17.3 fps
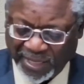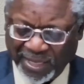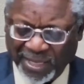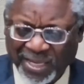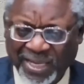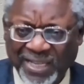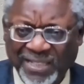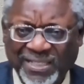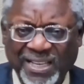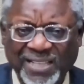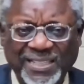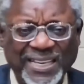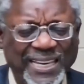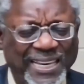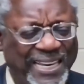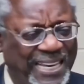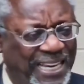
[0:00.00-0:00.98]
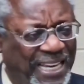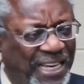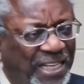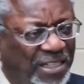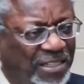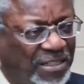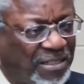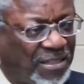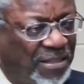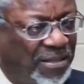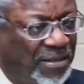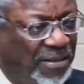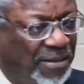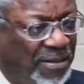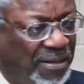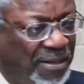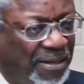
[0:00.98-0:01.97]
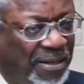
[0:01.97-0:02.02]
It says, He is
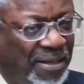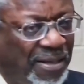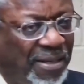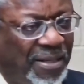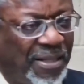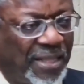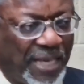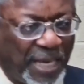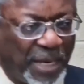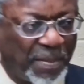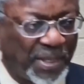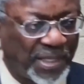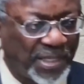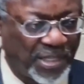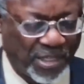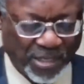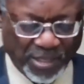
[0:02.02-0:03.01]
the image